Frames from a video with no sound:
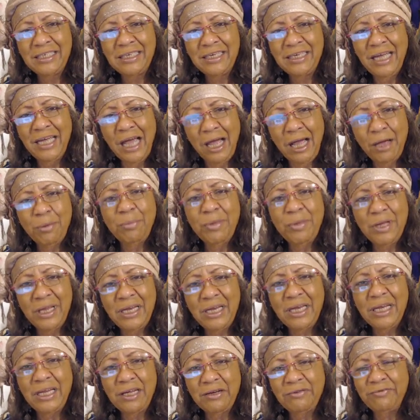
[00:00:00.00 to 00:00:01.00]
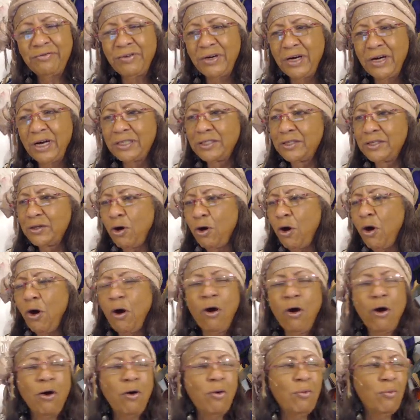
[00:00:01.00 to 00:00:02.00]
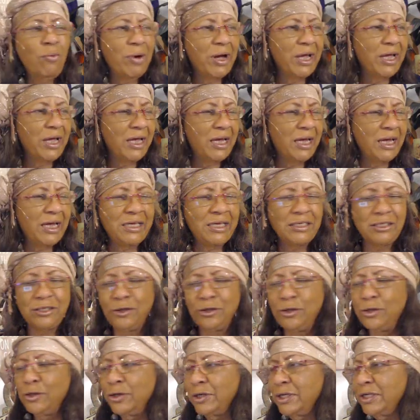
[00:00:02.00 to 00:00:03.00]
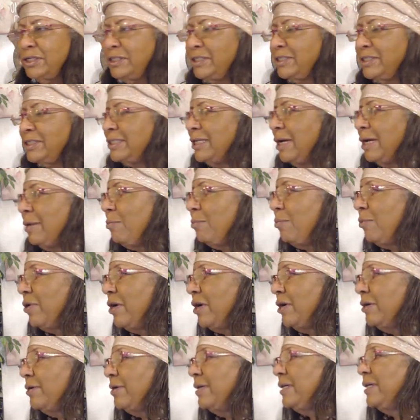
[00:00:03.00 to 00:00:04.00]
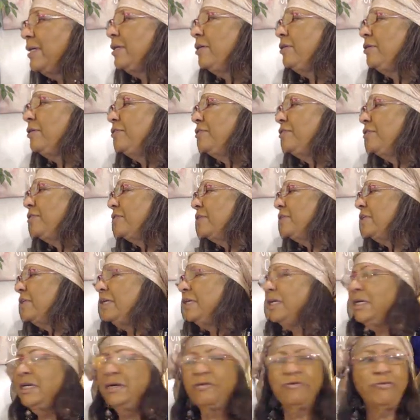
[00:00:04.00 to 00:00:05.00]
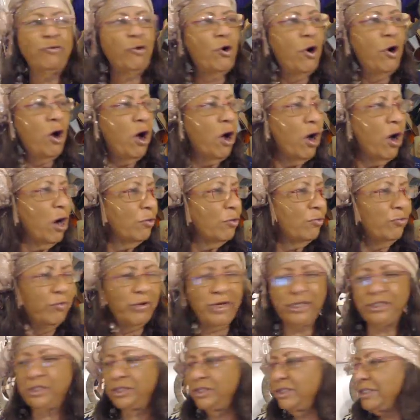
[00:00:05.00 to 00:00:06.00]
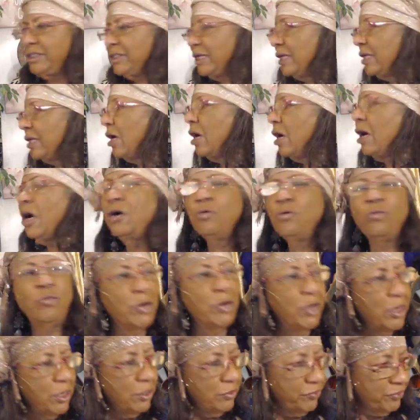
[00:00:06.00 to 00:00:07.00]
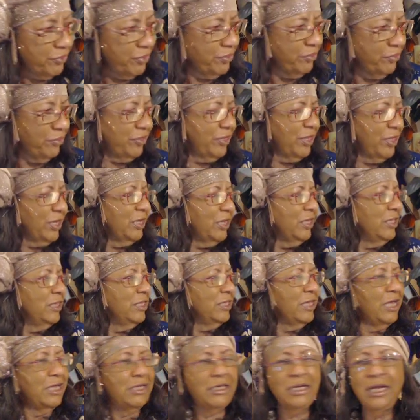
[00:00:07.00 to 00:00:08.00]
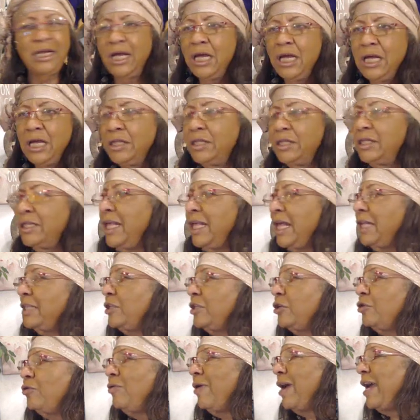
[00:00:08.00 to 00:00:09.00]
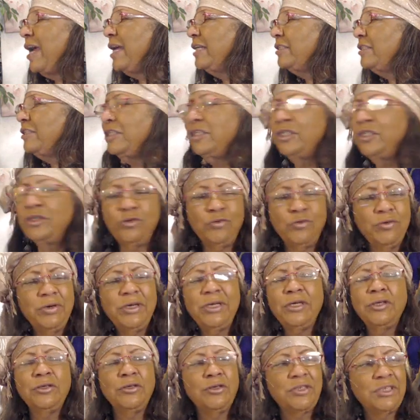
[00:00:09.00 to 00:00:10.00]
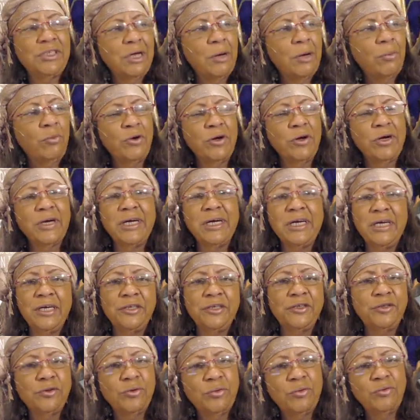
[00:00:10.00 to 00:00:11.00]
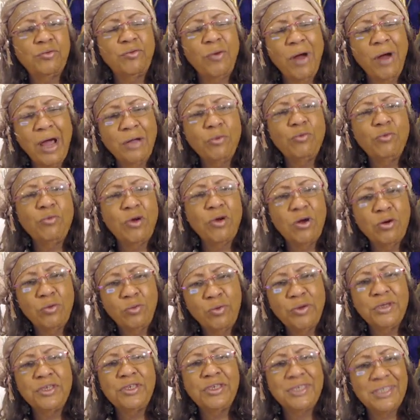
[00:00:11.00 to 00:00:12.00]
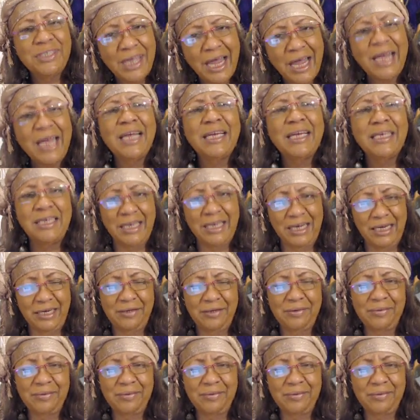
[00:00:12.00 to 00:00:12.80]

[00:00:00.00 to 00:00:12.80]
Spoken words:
How many of us are always looking somewhere else for our riches and our wealth and thinking that the grass is greener somewhere else, when right where we're standing